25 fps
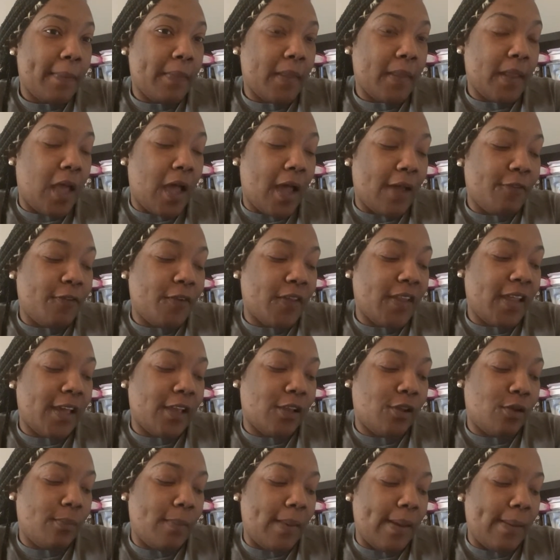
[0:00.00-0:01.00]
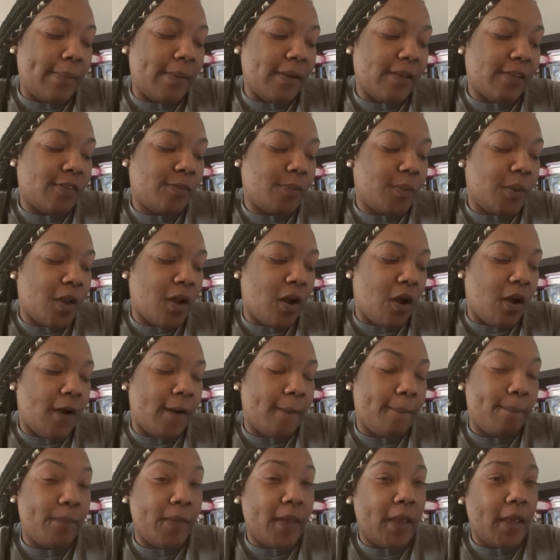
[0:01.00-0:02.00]
I feel like you may be a
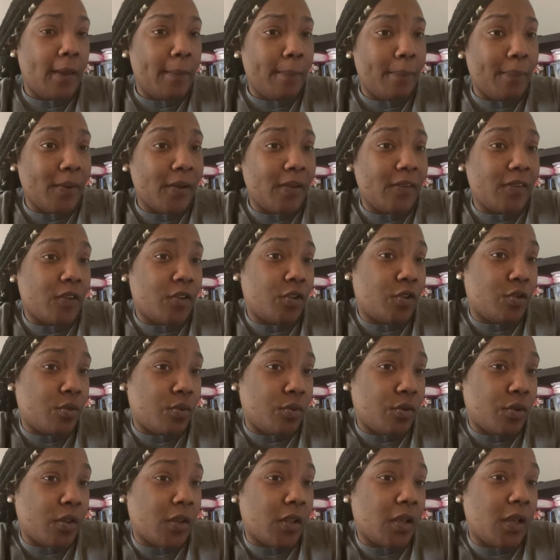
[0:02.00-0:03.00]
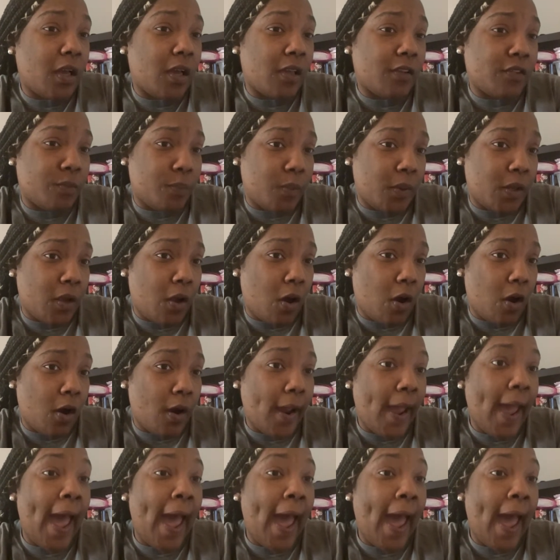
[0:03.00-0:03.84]
sweetheart. The Empress is usually a sweetheart.